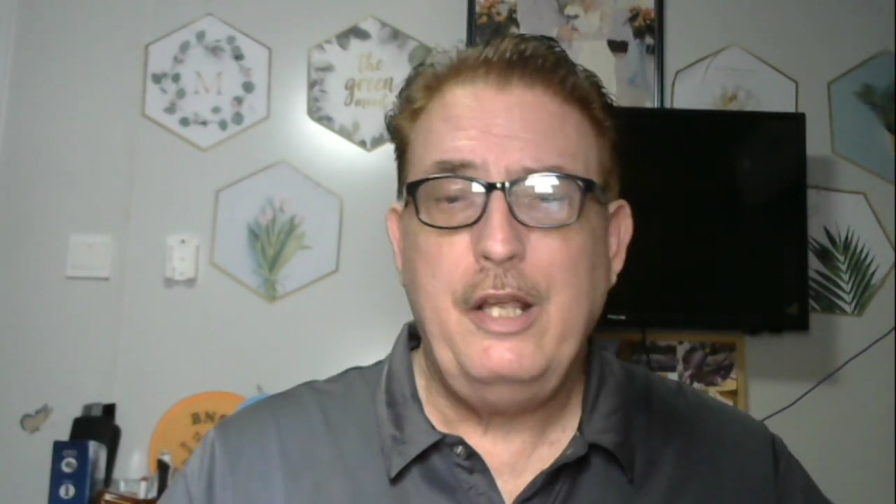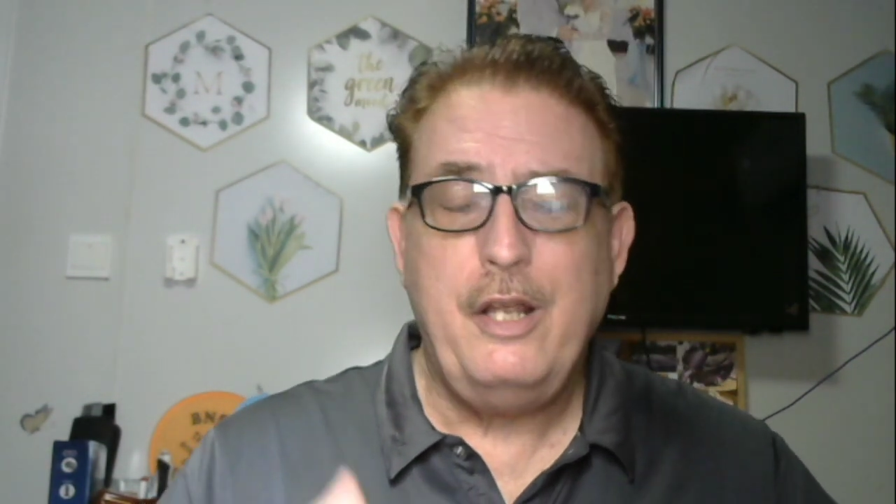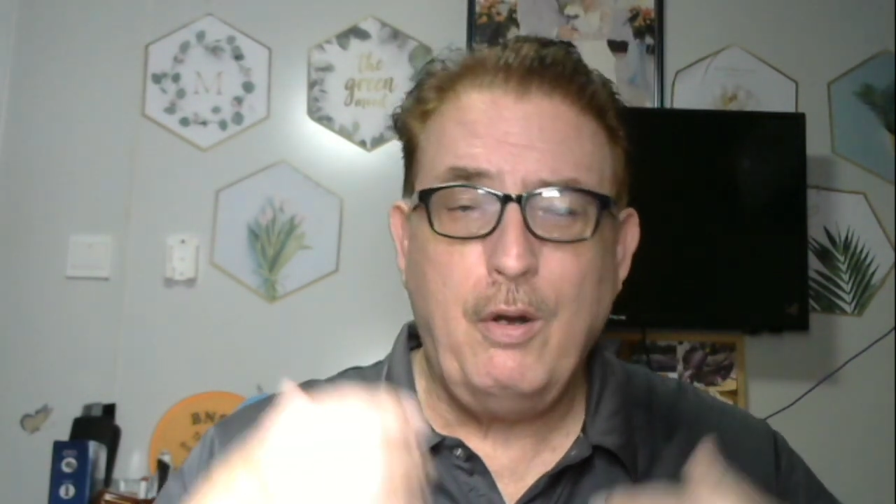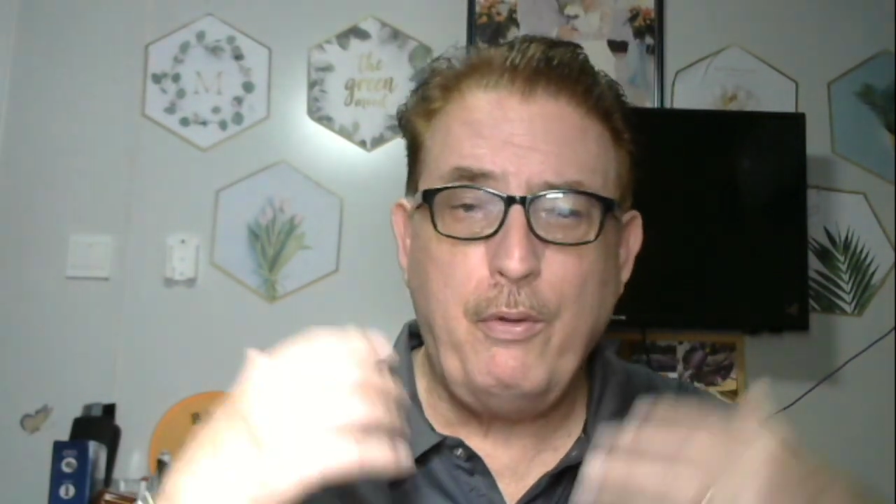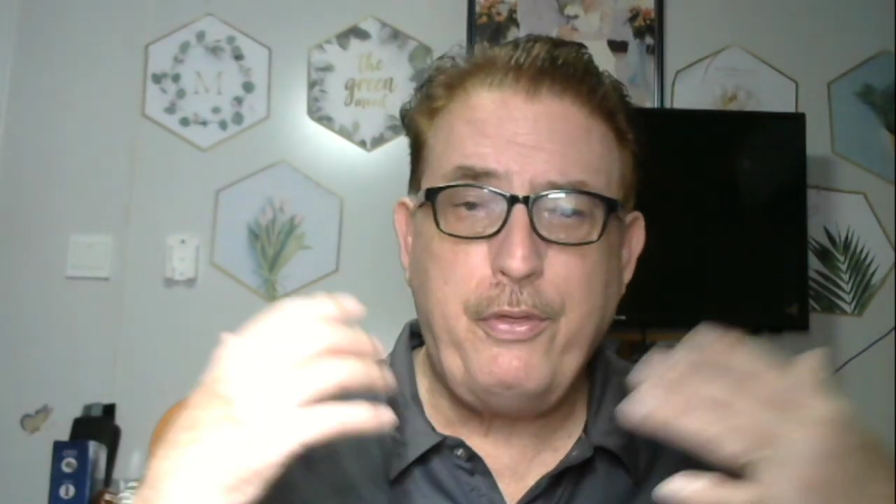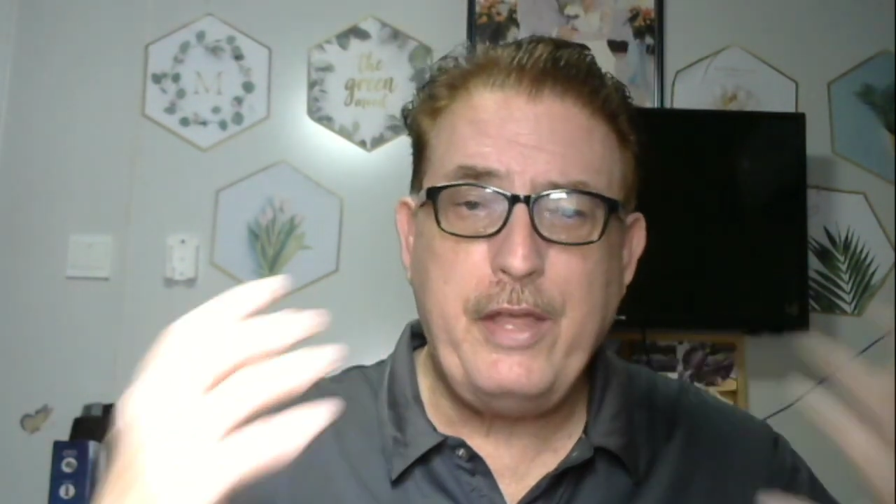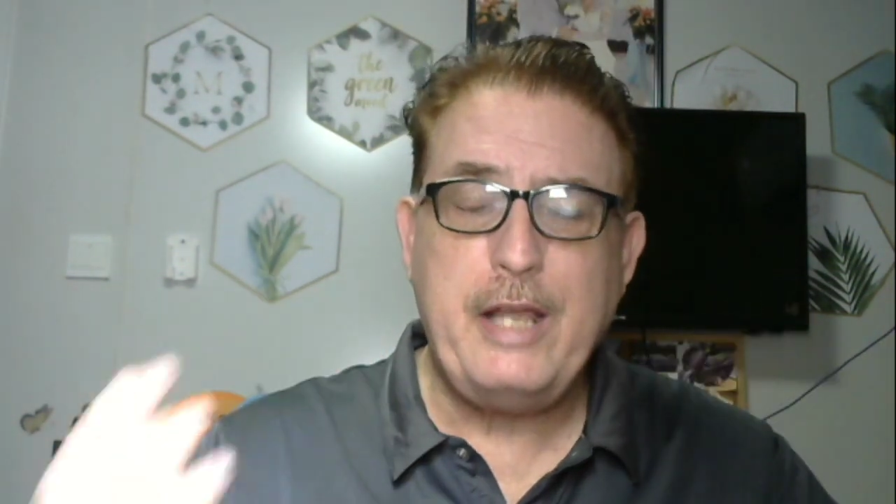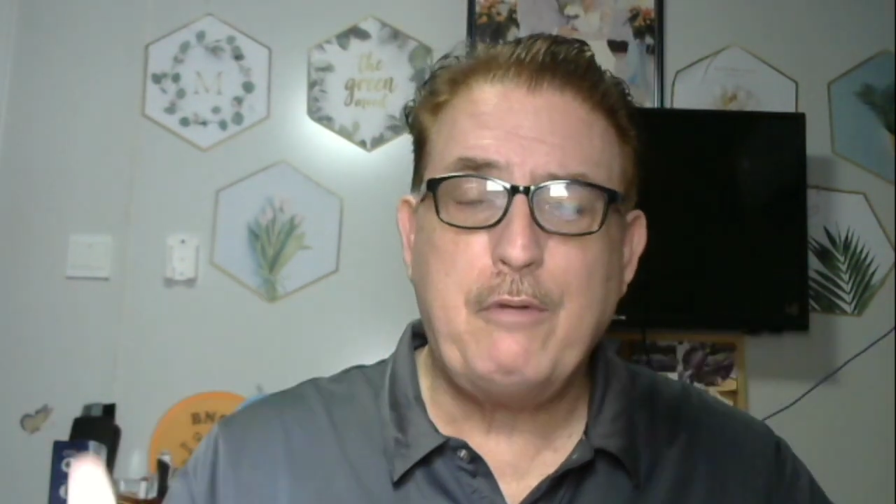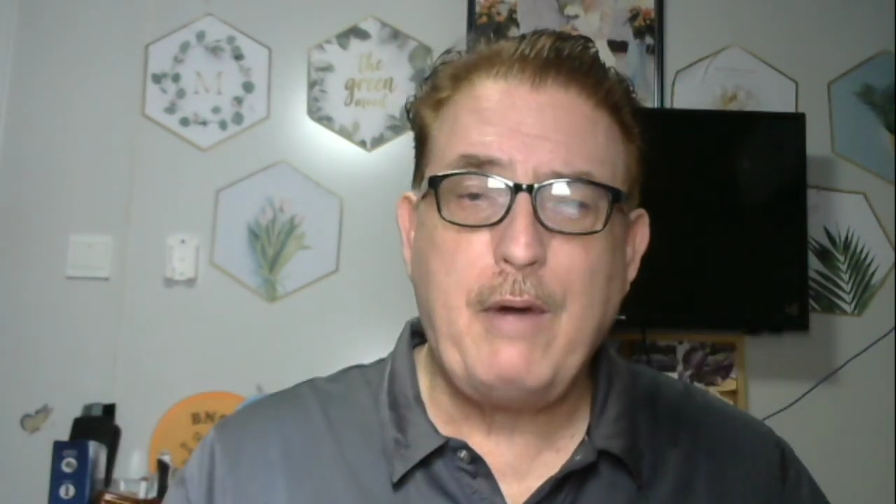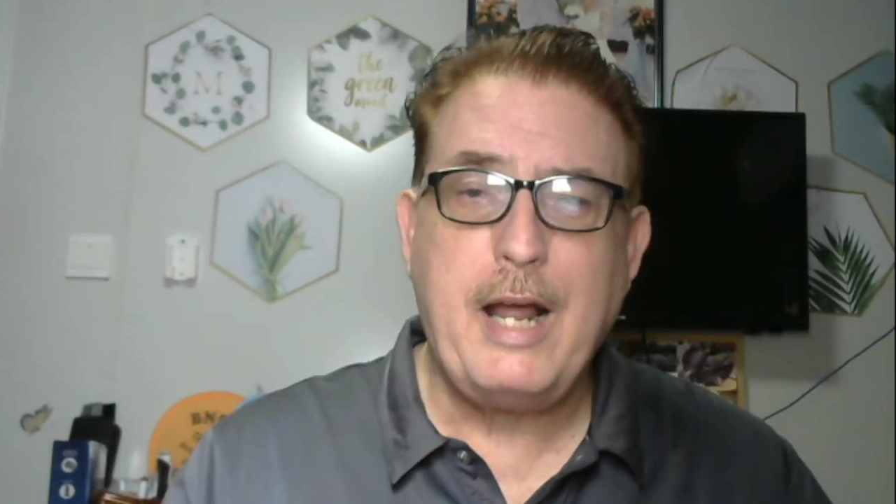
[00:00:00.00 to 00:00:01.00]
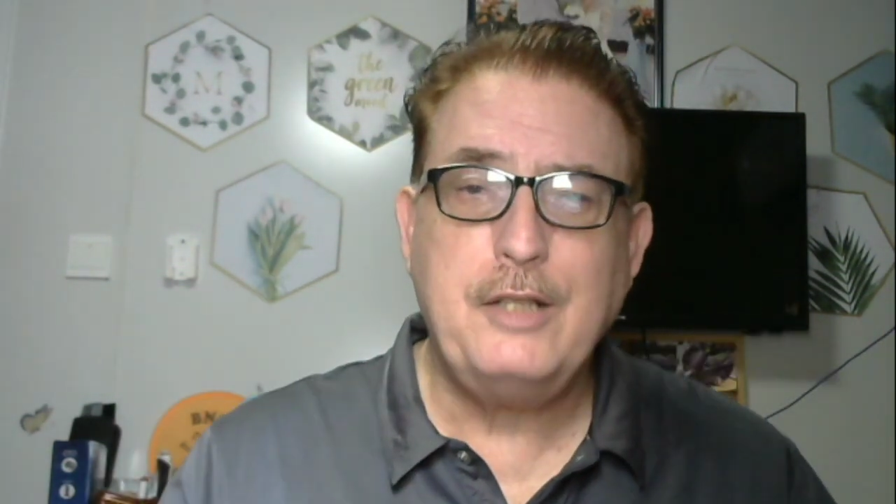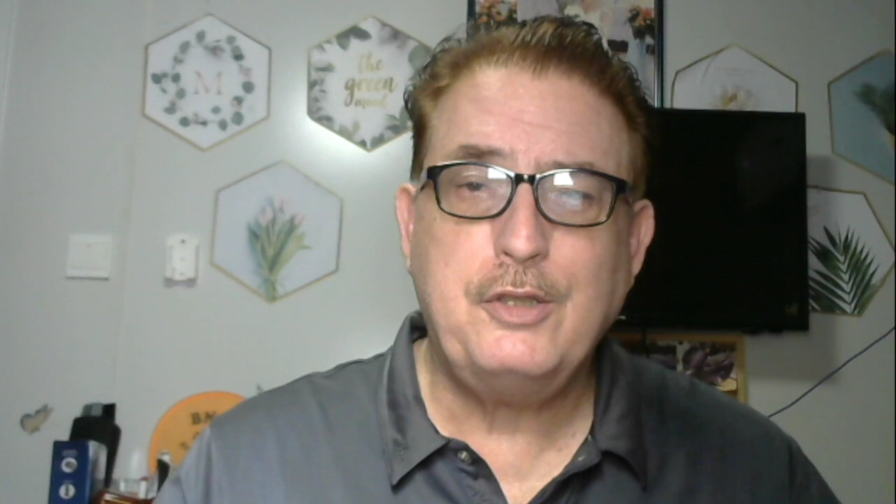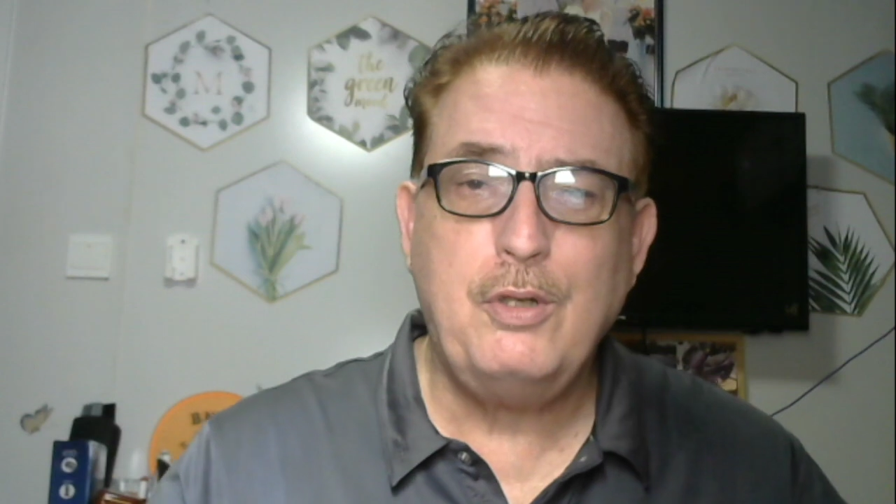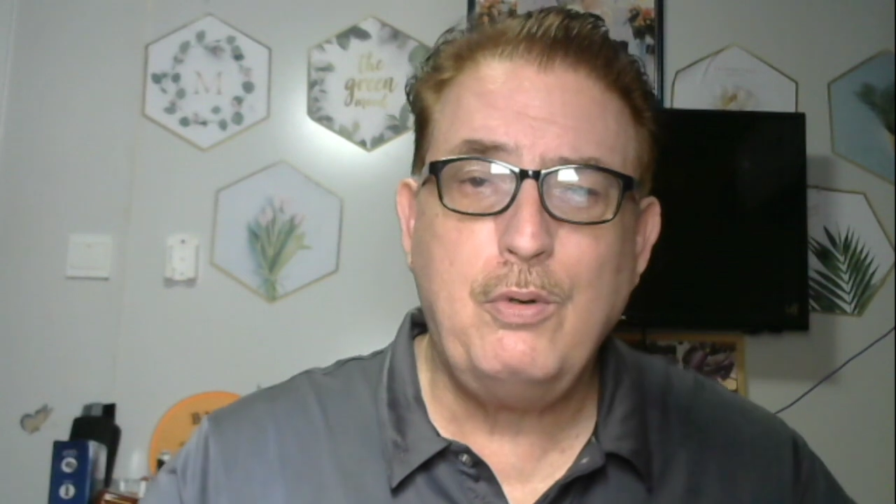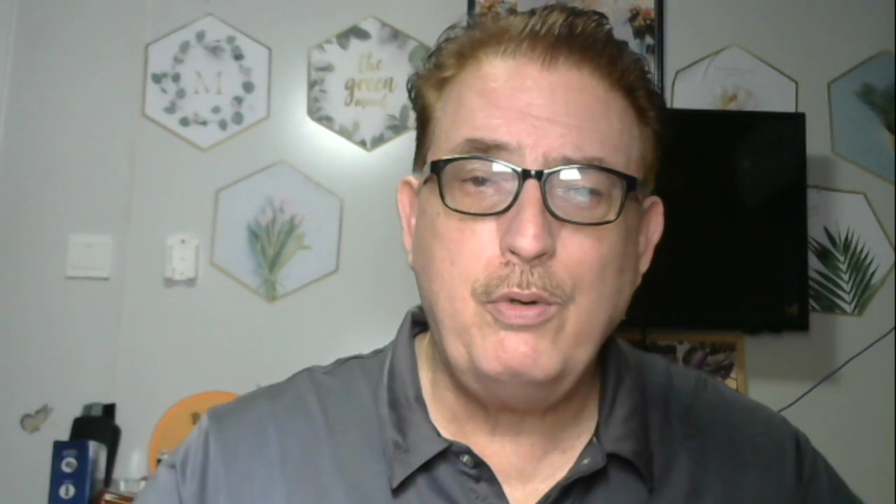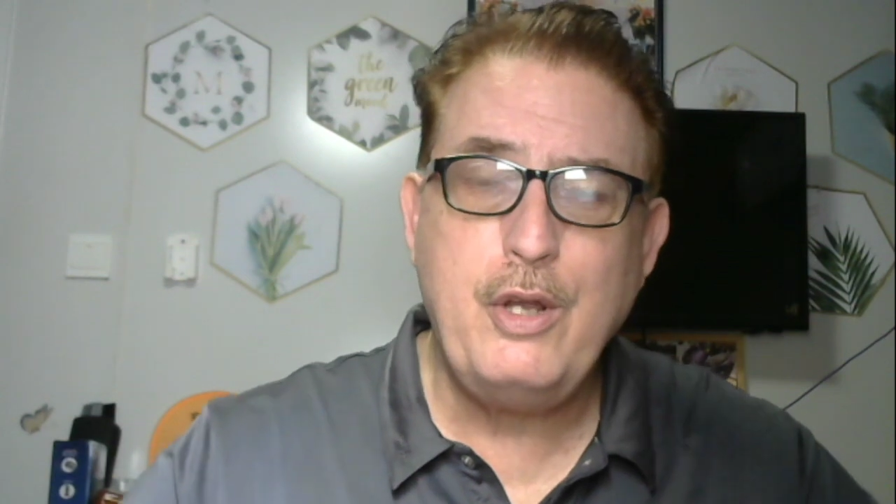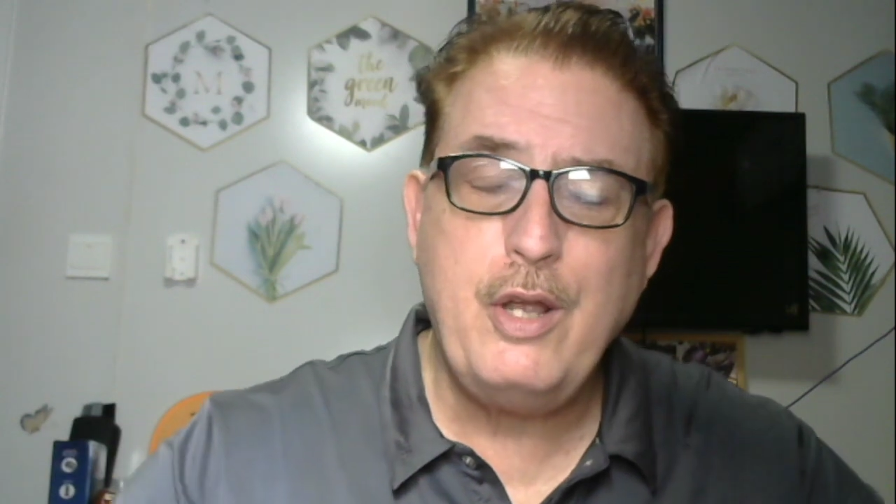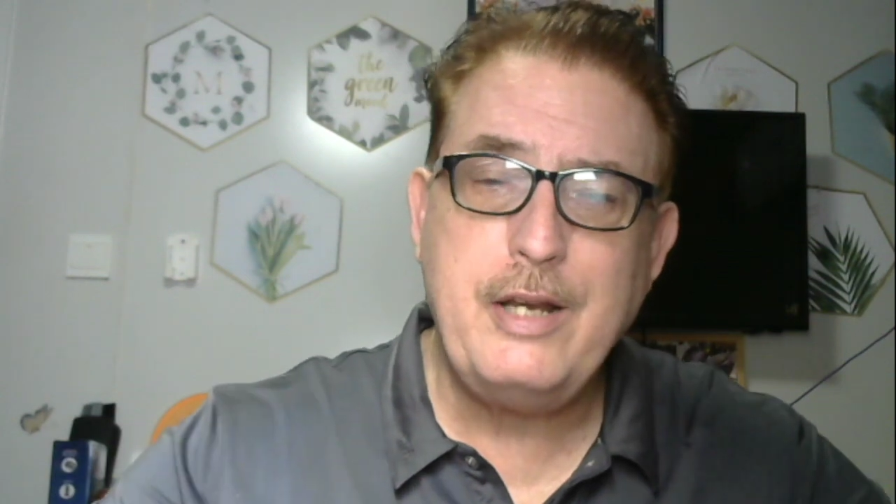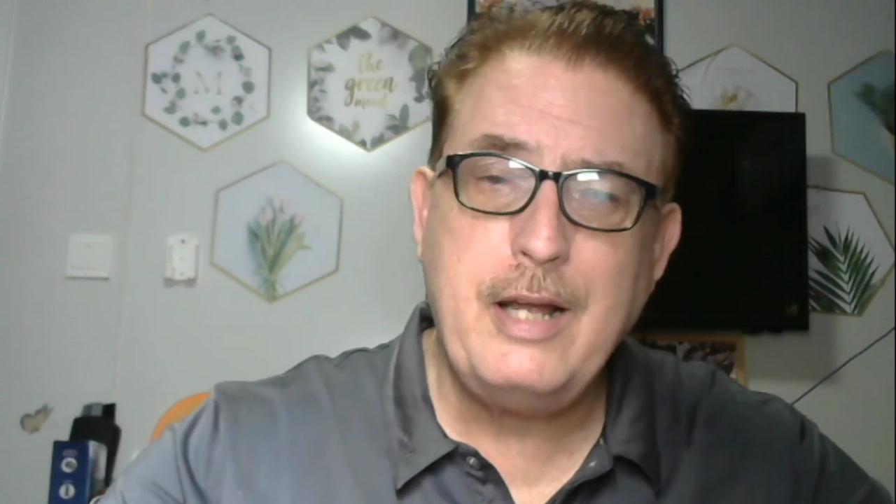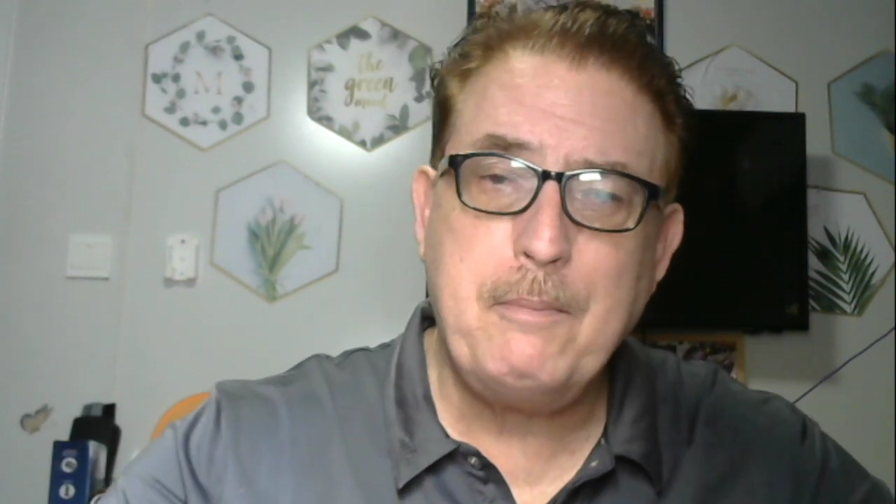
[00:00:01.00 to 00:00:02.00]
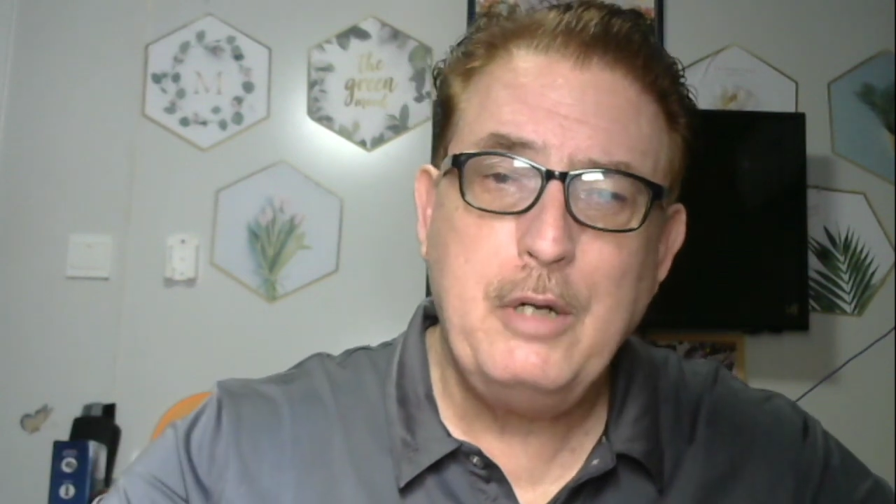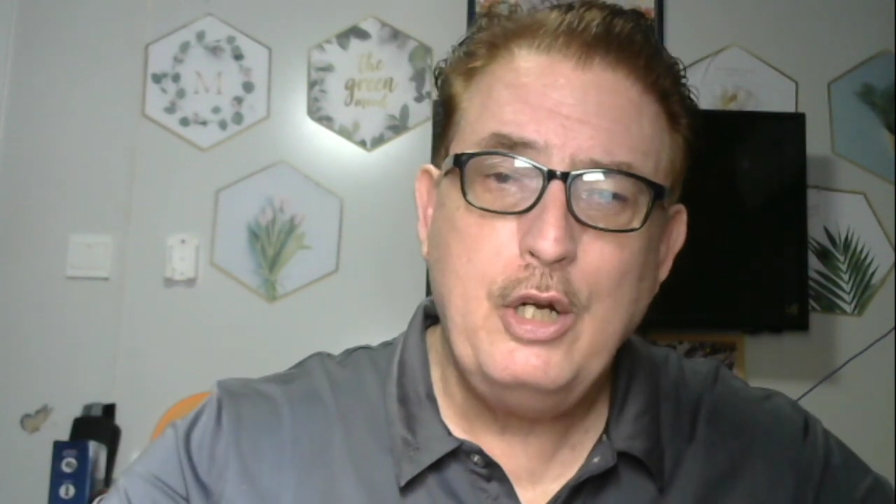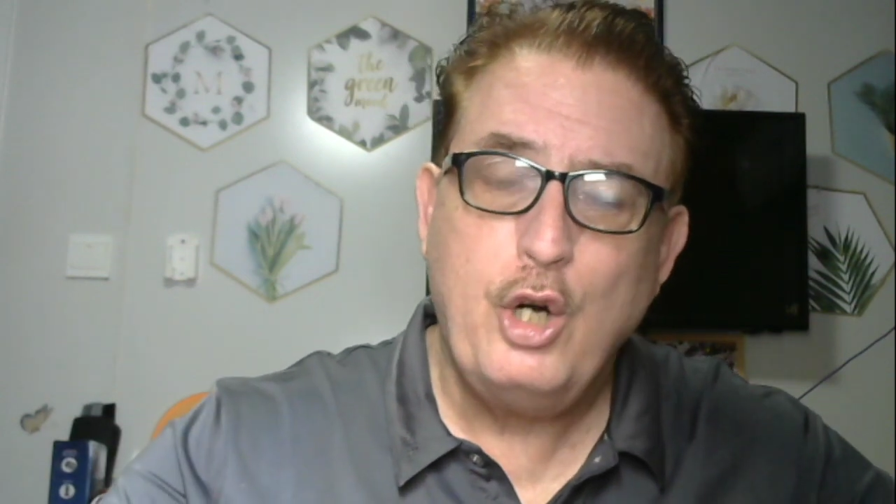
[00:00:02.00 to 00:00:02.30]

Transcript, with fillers: you don't think right, so you end up